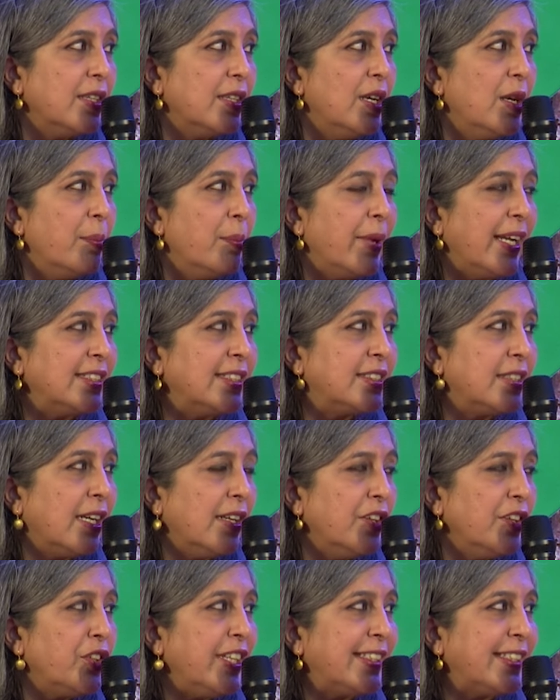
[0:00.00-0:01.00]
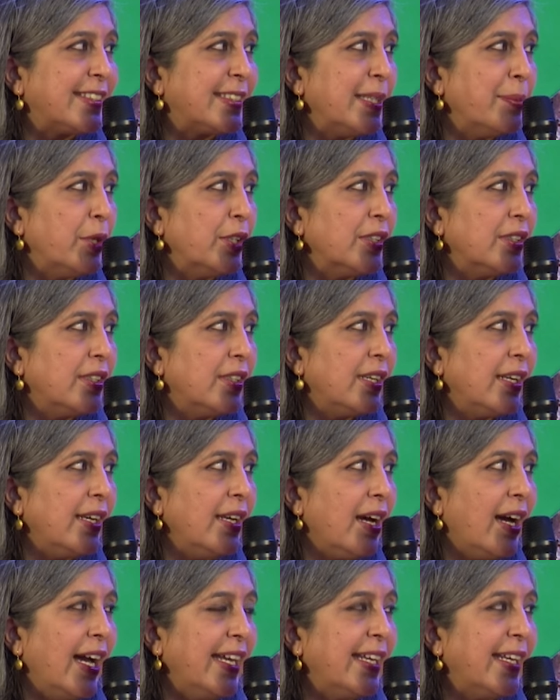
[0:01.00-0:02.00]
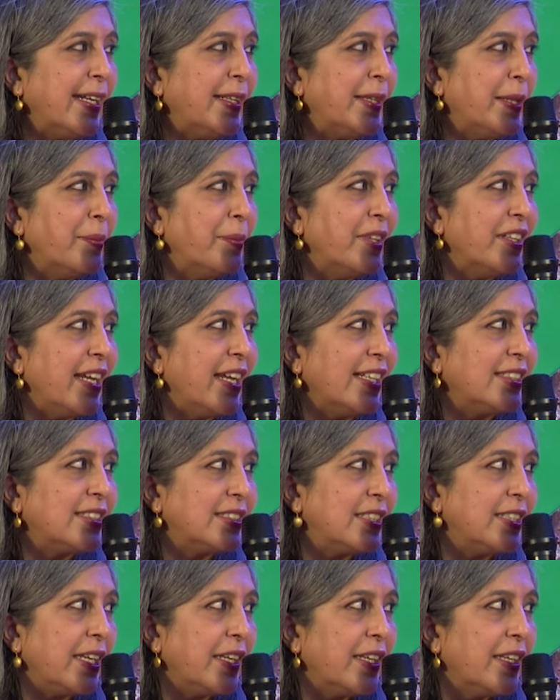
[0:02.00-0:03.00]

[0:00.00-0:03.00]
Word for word: My son reads them on the day, I get them the next day.